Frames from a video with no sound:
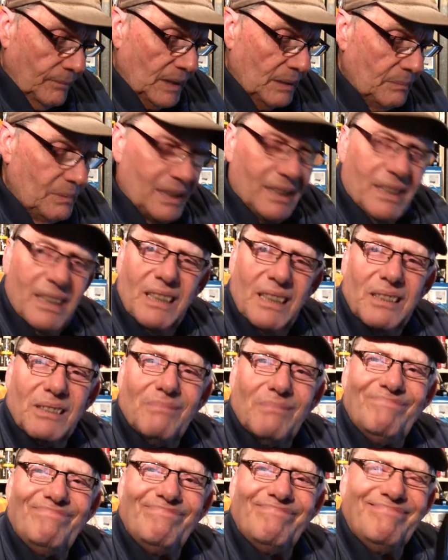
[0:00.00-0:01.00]
But
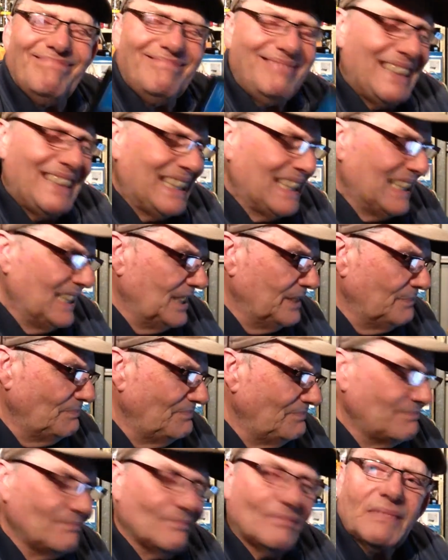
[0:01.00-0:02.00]
this, yeah,
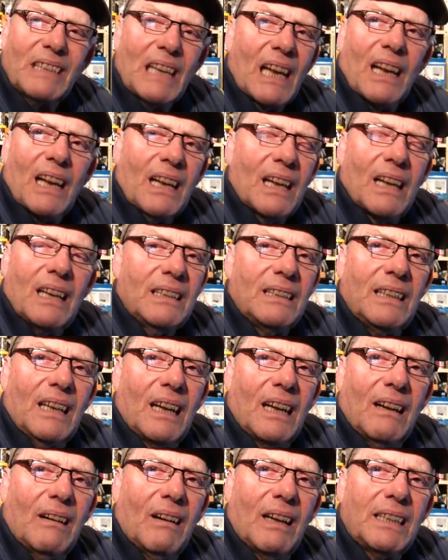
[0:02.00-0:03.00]

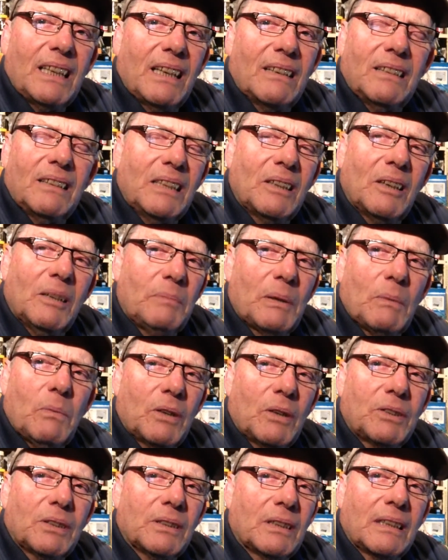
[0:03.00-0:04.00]
no, I don't think I'd be
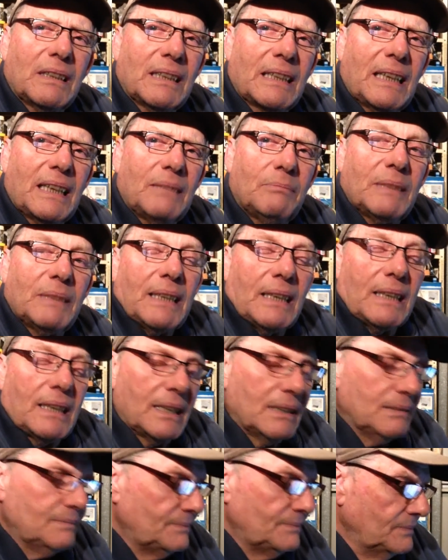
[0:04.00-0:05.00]
watching it again. But
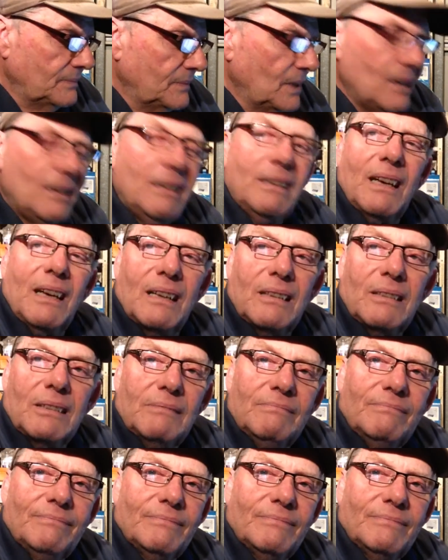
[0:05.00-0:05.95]
anyhow. Who knows?